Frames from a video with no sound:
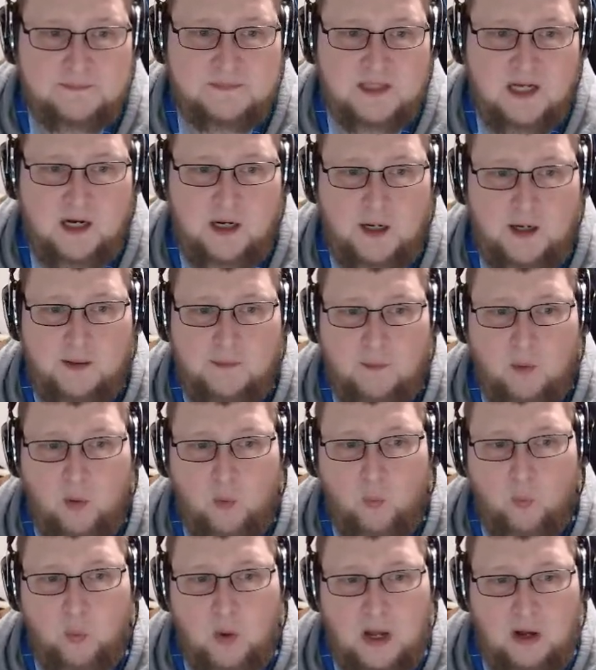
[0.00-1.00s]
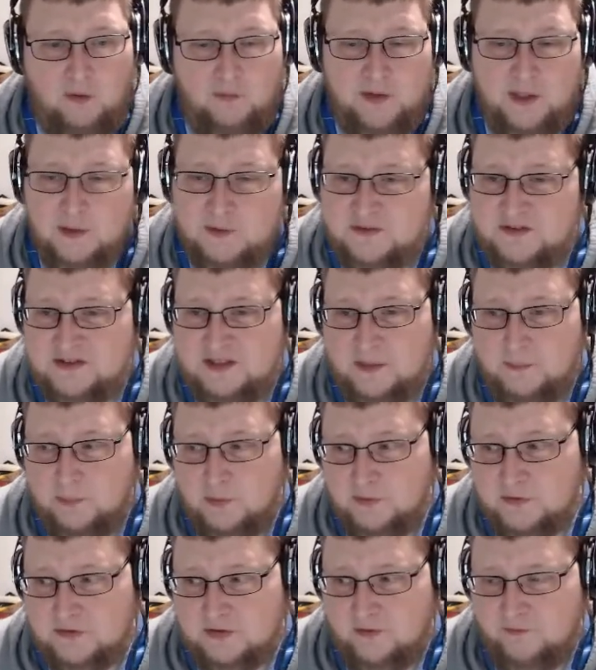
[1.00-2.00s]
Well-known
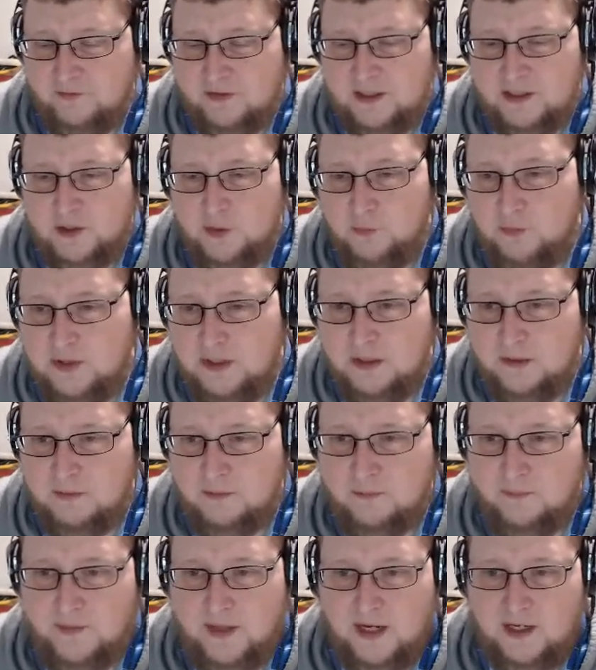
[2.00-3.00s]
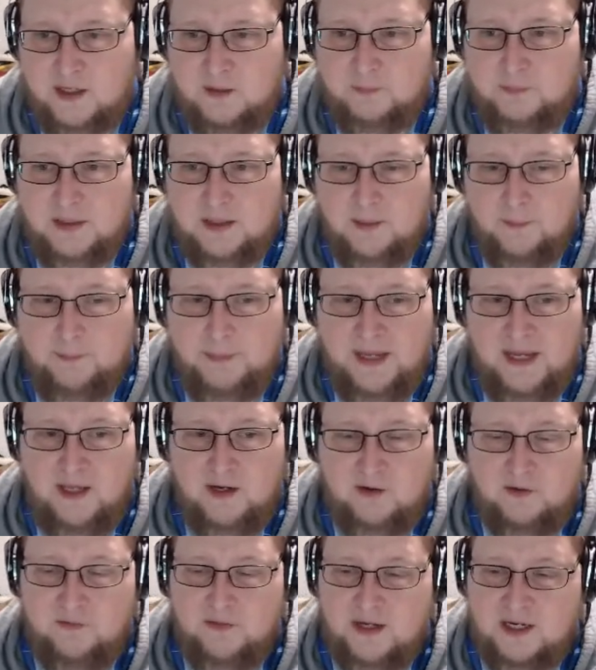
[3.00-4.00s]
symbols of the Union. That could be a
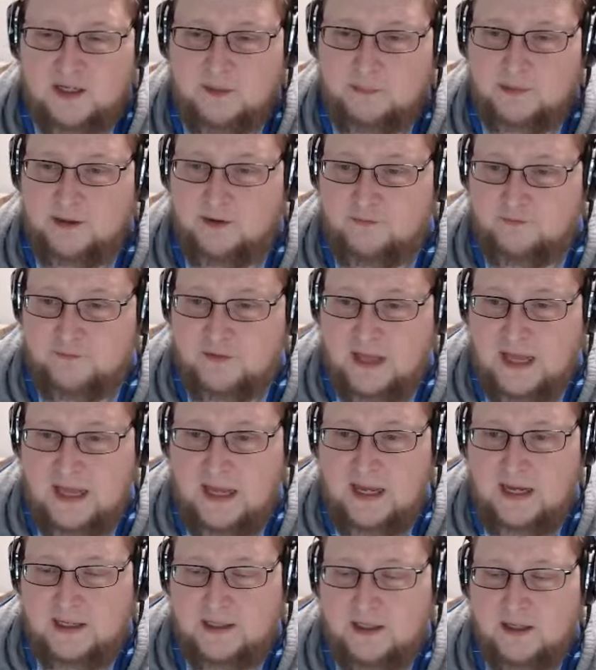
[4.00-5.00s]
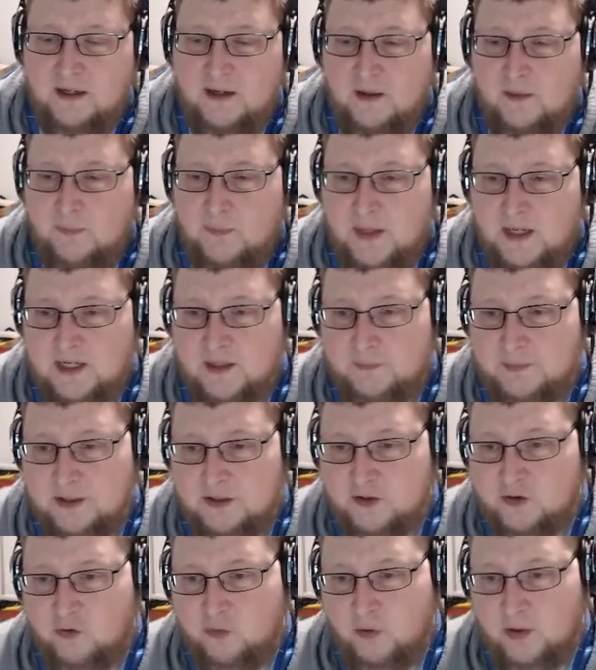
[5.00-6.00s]
banner, that could be a flag, that could be
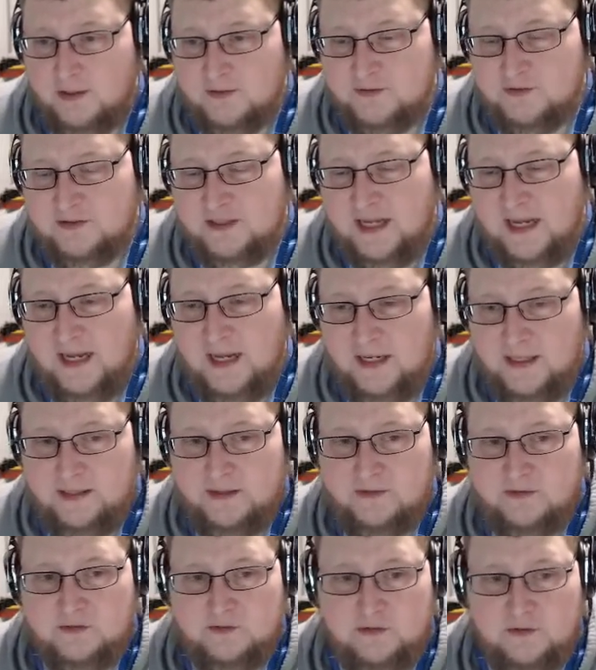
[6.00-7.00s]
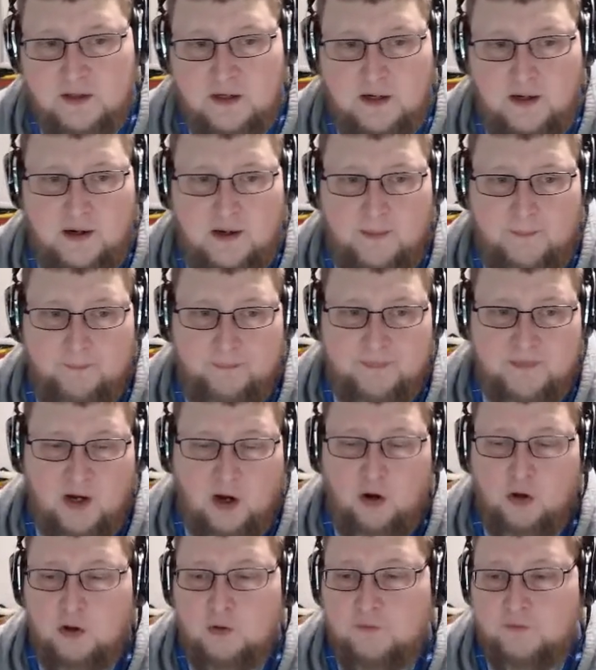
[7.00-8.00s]
crossed cannons.
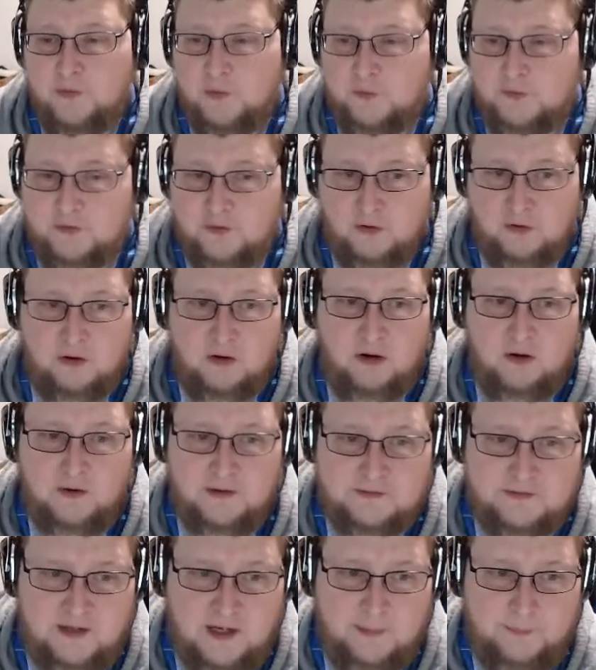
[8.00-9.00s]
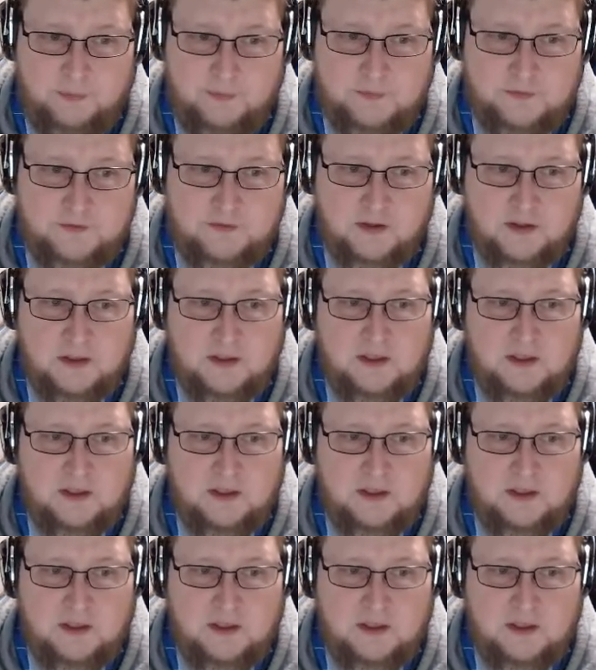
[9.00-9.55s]
All of those are examples.